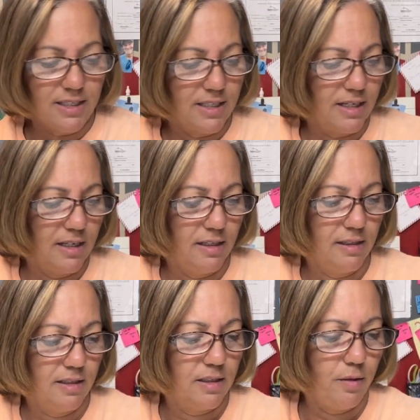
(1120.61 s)

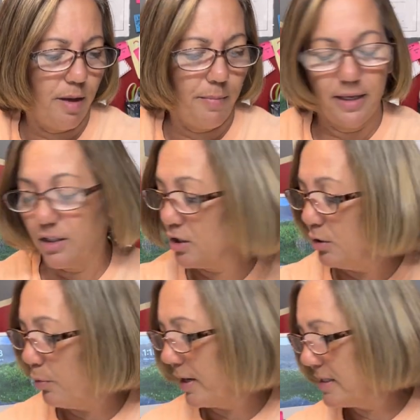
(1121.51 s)
So that makes two
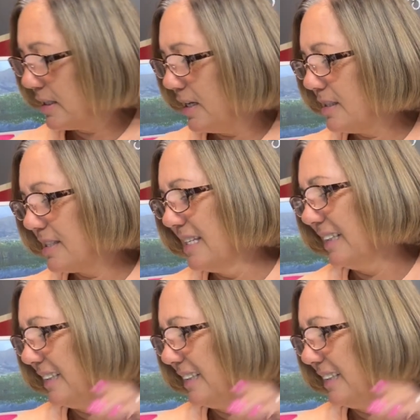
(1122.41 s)
bracelets.